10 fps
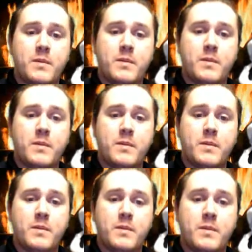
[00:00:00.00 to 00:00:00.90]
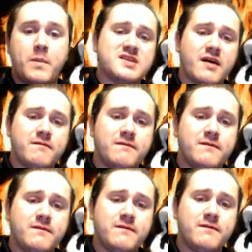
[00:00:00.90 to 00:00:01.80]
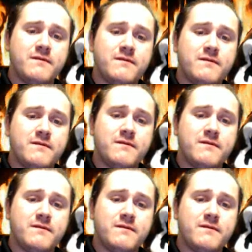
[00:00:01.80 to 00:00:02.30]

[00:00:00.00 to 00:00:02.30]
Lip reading: But when we move to step 4,